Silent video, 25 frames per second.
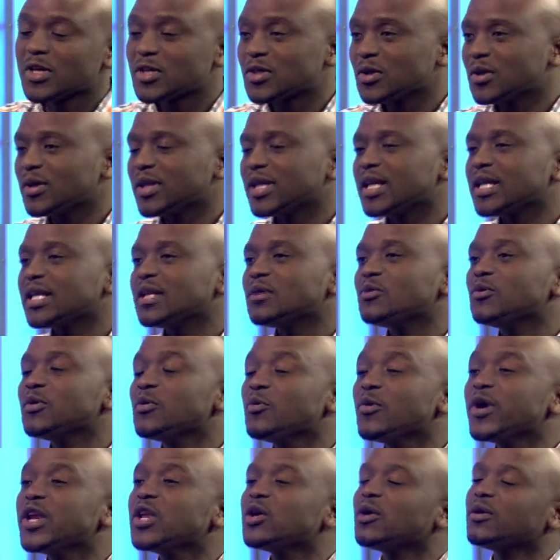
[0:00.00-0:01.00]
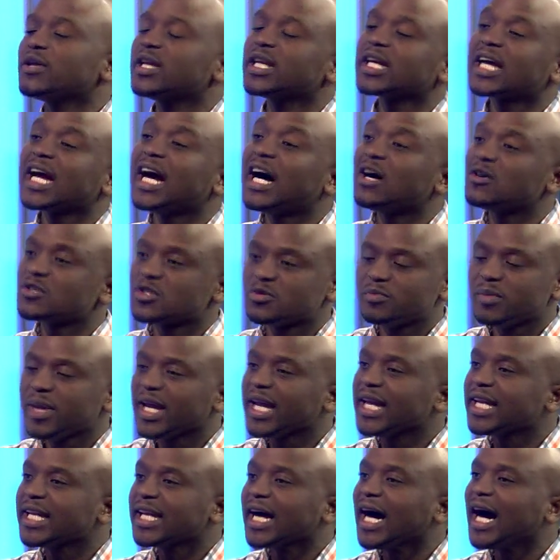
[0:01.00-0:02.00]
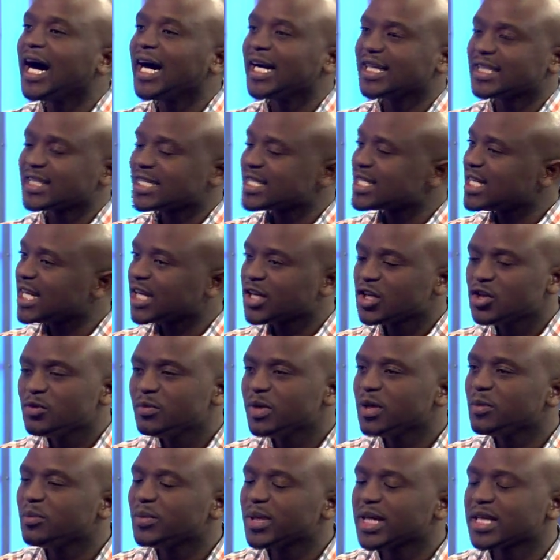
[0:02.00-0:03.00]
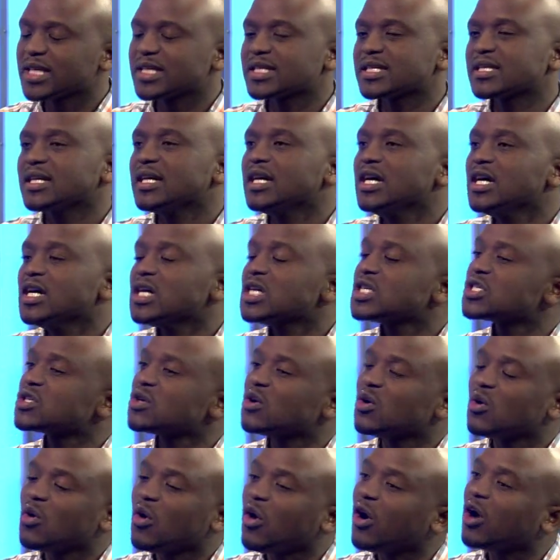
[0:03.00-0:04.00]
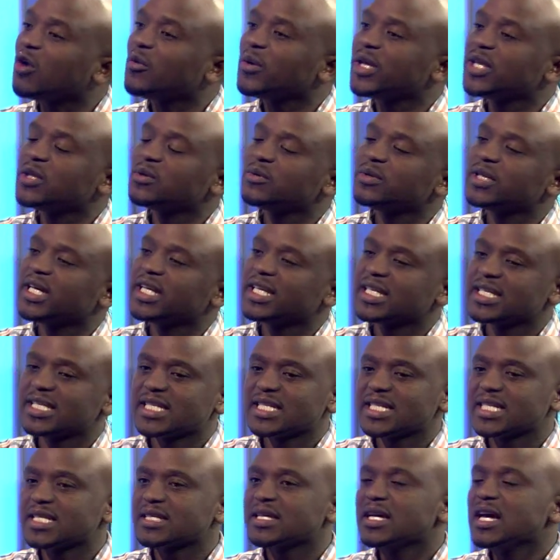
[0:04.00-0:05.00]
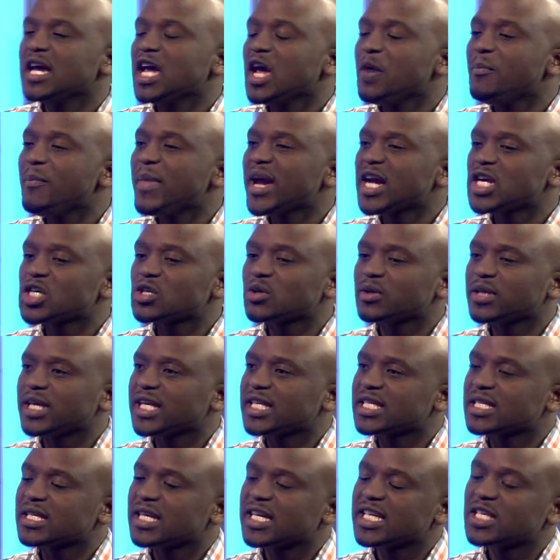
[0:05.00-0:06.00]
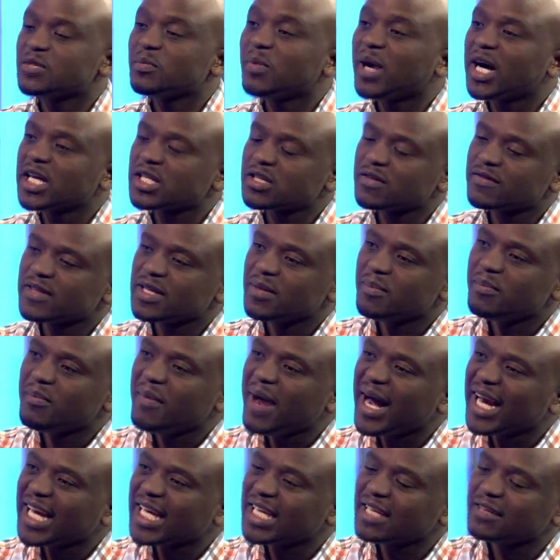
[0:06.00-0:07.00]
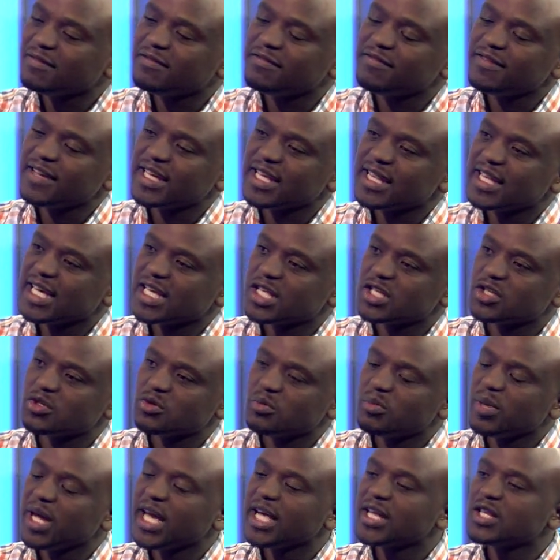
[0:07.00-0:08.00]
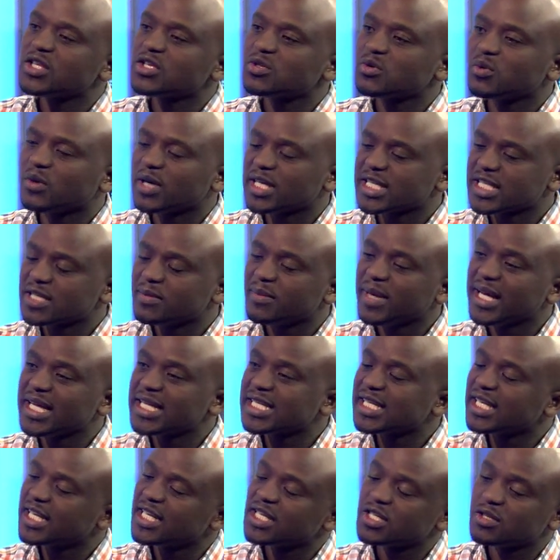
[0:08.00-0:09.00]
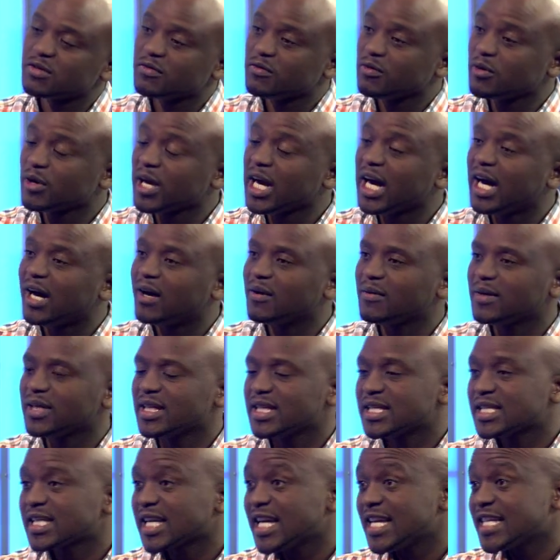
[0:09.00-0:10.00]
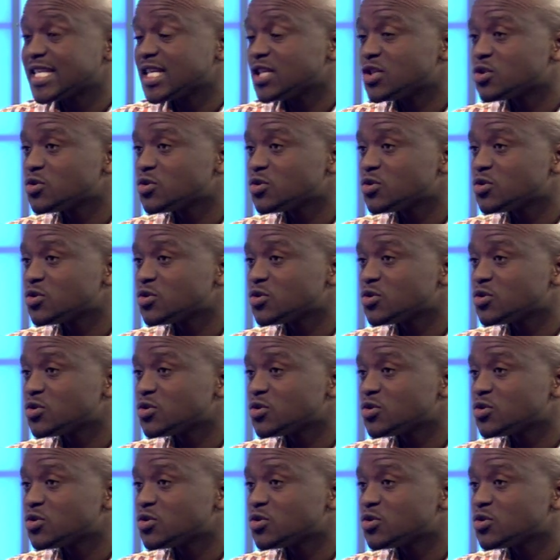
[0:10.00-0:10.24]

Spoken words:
So we know that cows may die, just like human beings. So all we do then is just make sure that as part of the monthly fee that you pay towards the maintenance of your cow, in this case, the